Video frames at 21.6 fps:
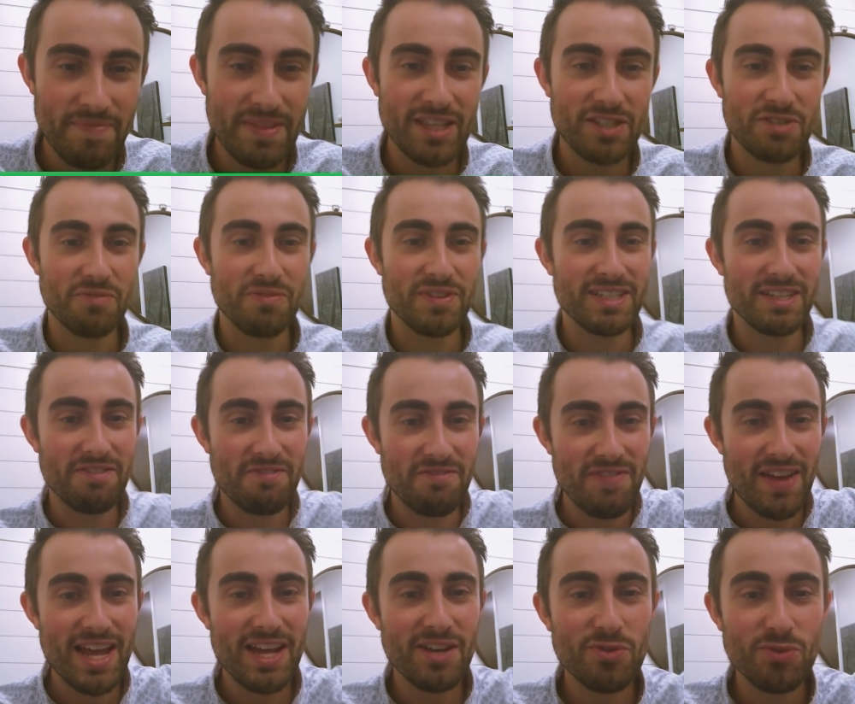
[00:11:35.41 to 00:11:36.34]
So visit
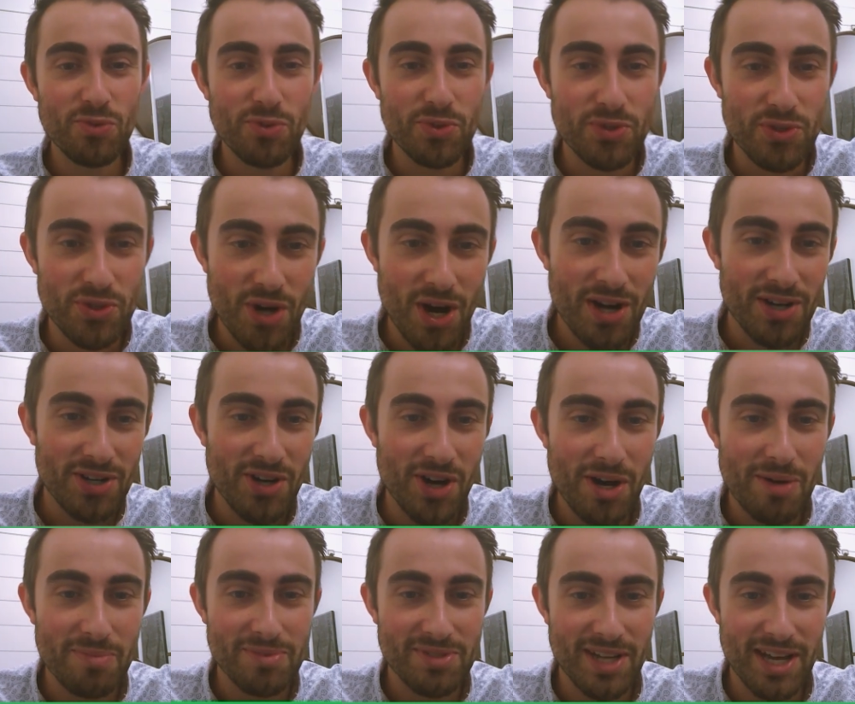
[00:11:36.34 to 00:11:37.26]

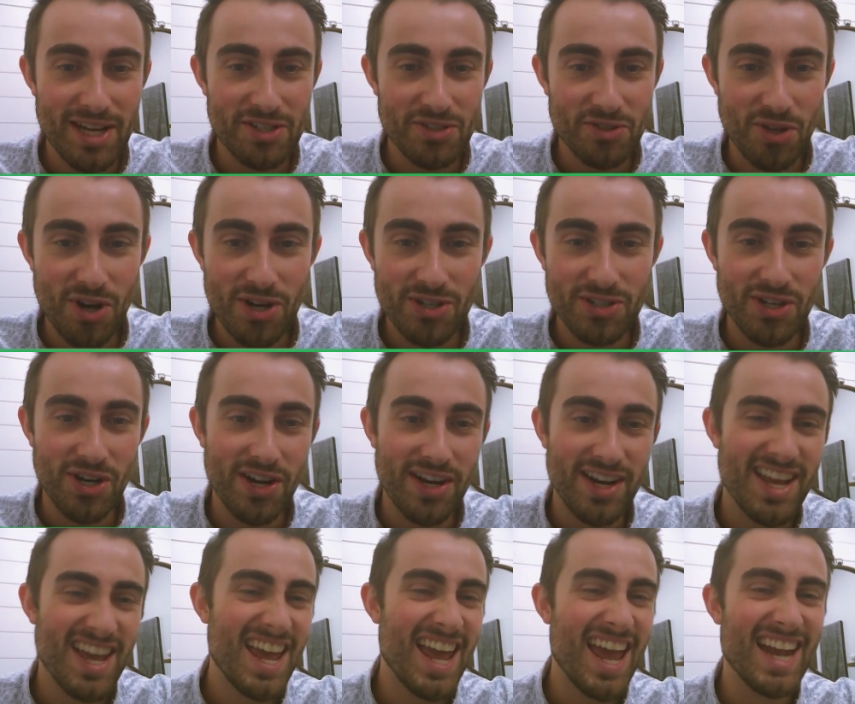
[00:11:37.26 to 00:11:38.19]
FanDuel.com/lockedon
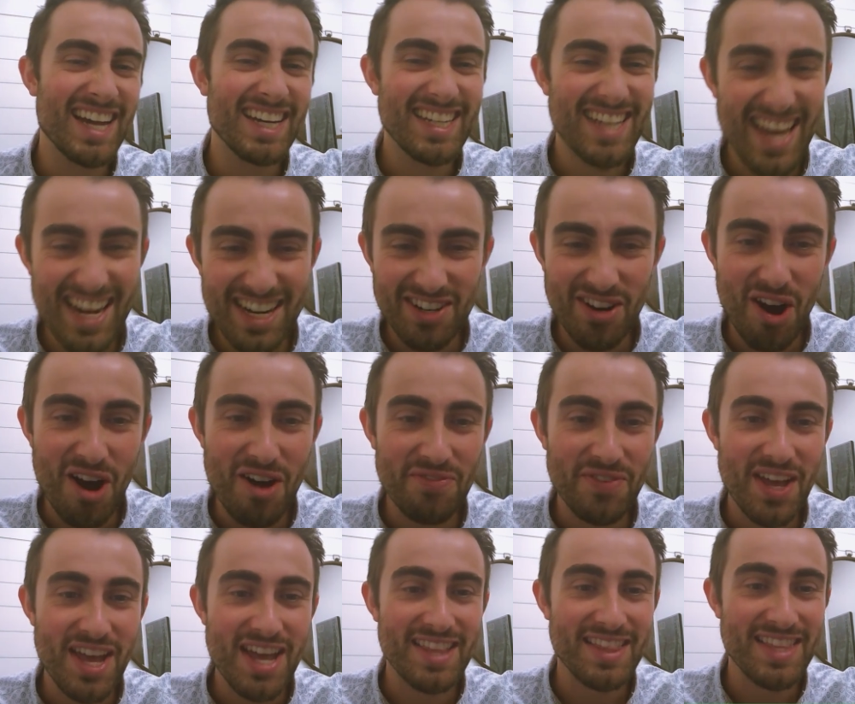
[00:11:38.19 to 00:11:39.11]
and kick off
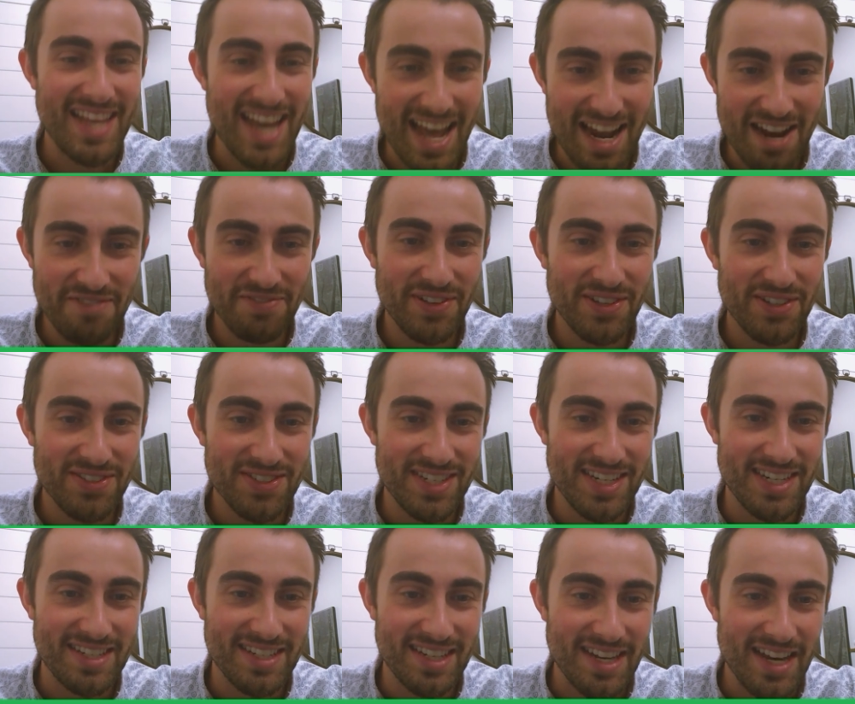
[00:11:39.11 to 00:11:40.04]
the NFL
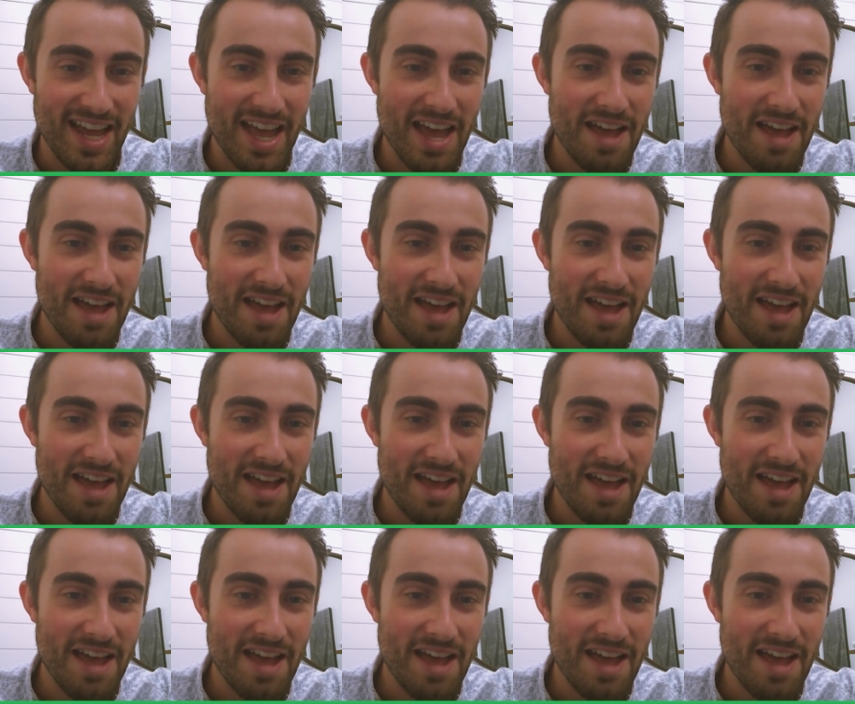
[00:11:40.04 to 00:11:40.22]
season.